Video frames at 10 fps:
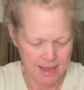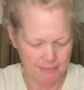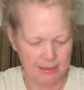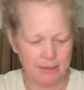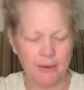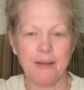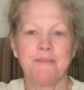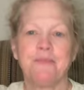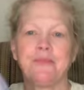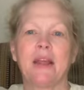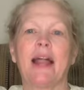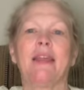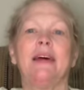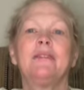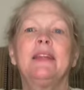But anyway, I
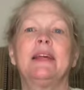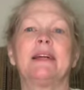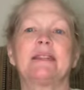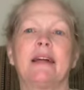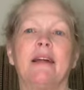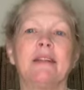love this. I got